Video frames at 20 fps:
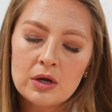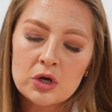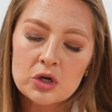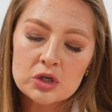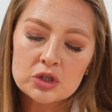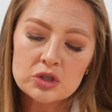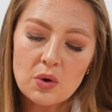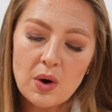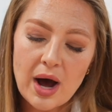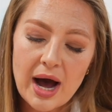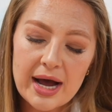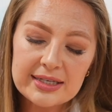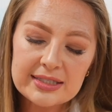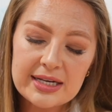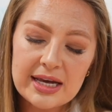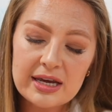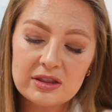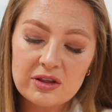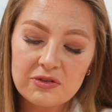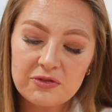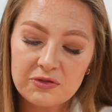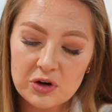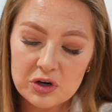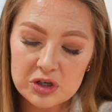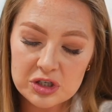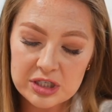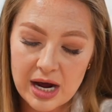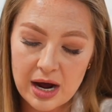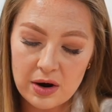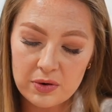So I take the
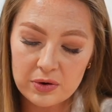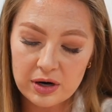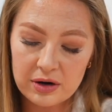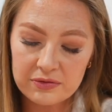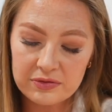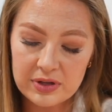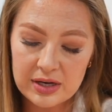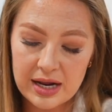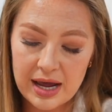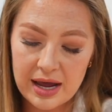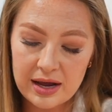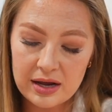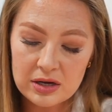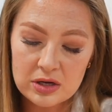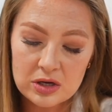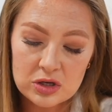first hour of the day.